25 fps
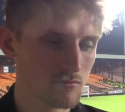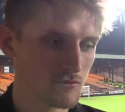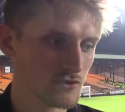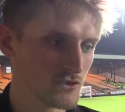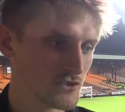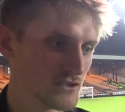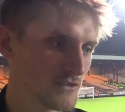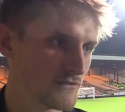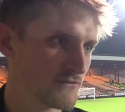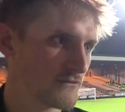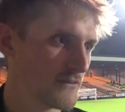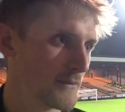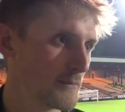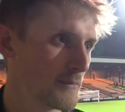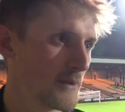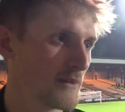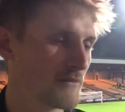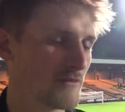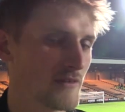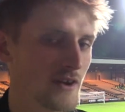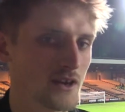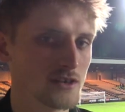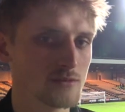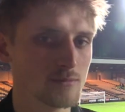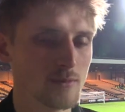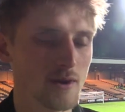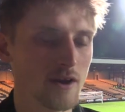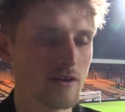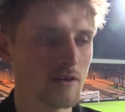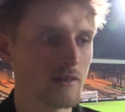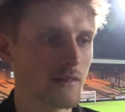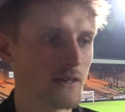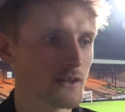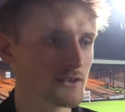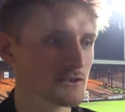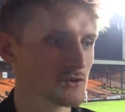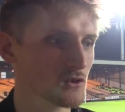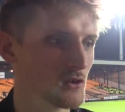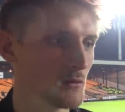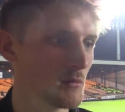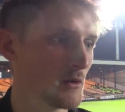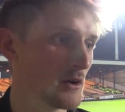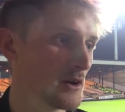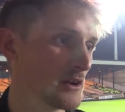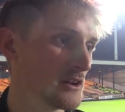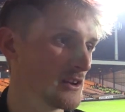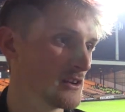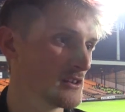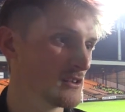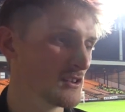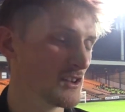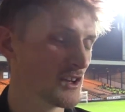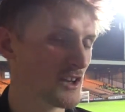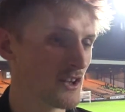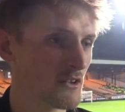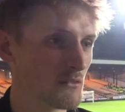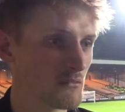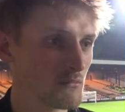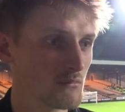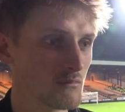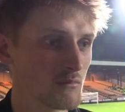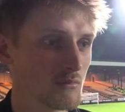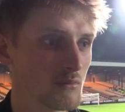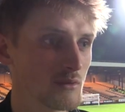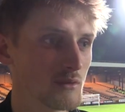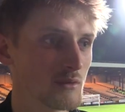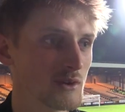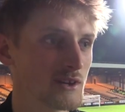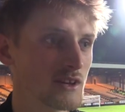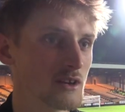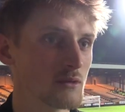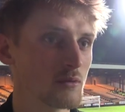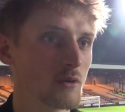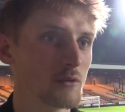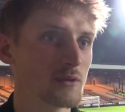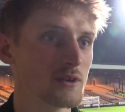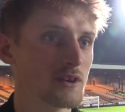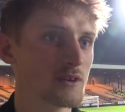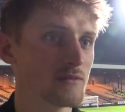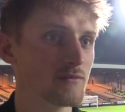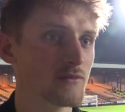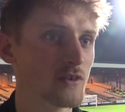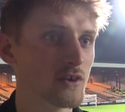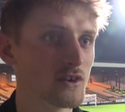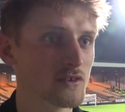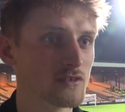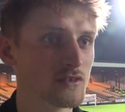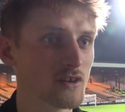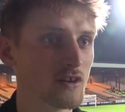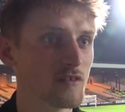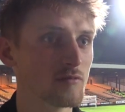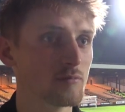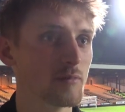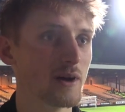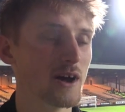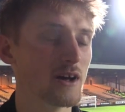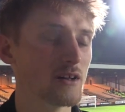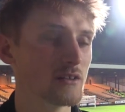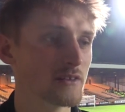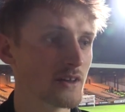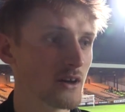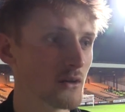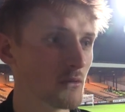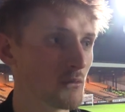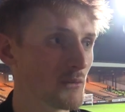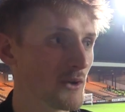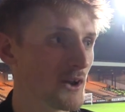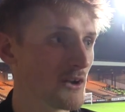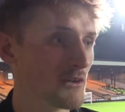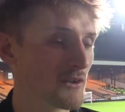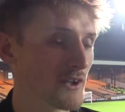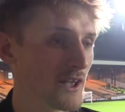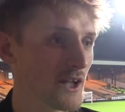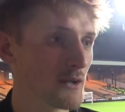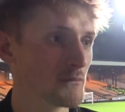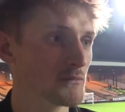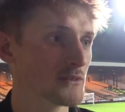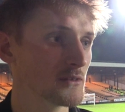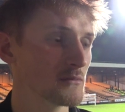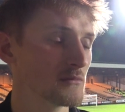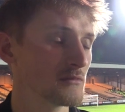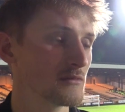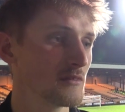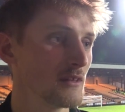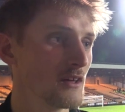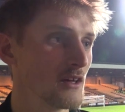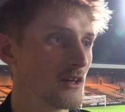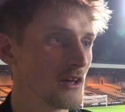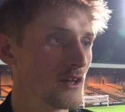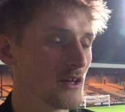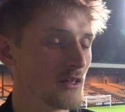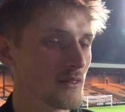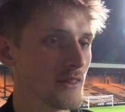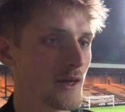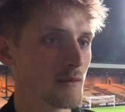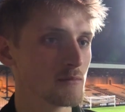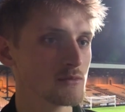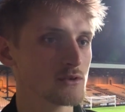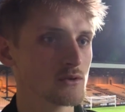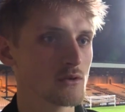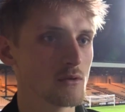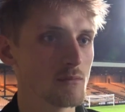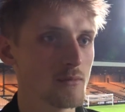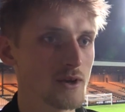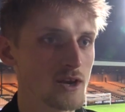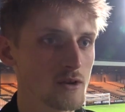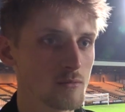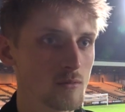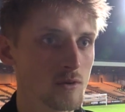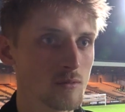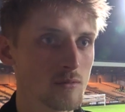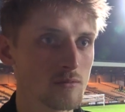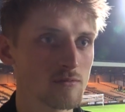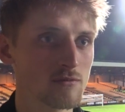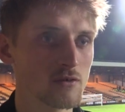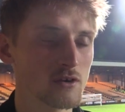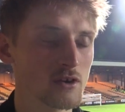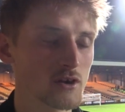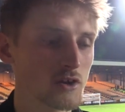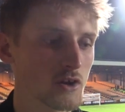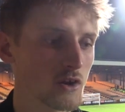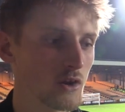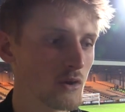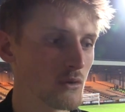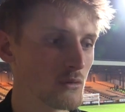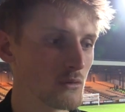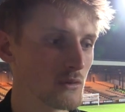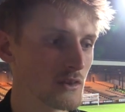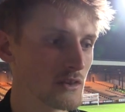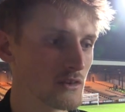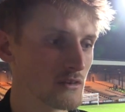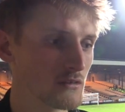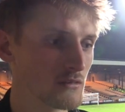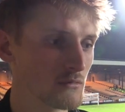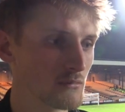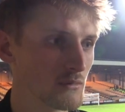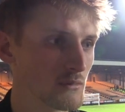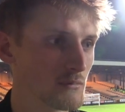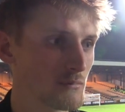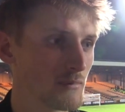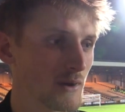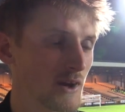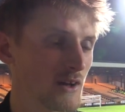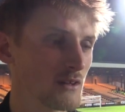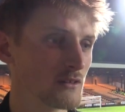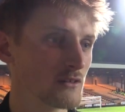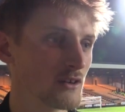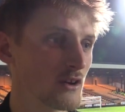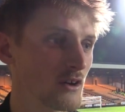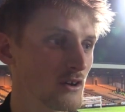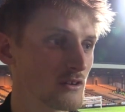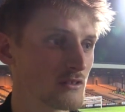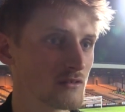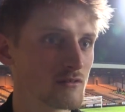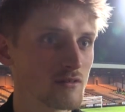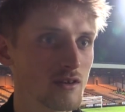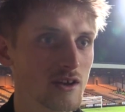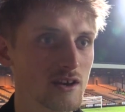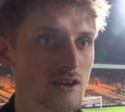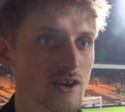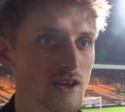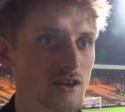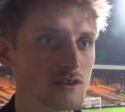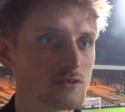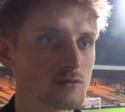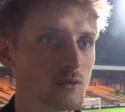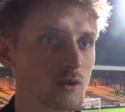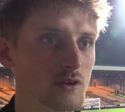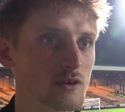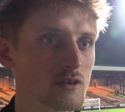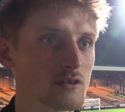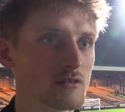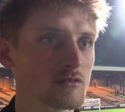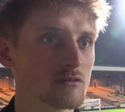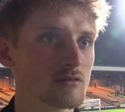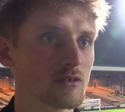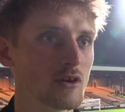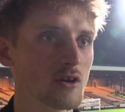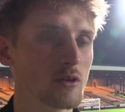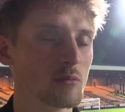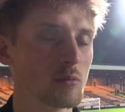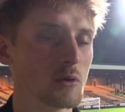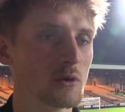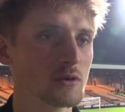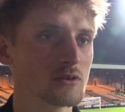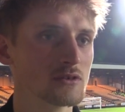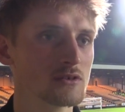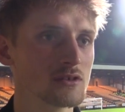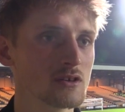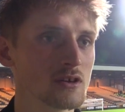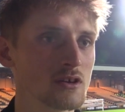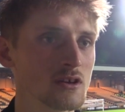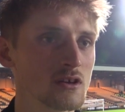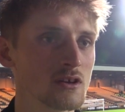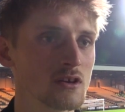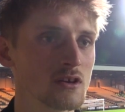Just a fresh pair of legs come on, and we did what we did first half, battled out well, kept them to a minimum in front of goal, and we battled hard and nicked one and got the points.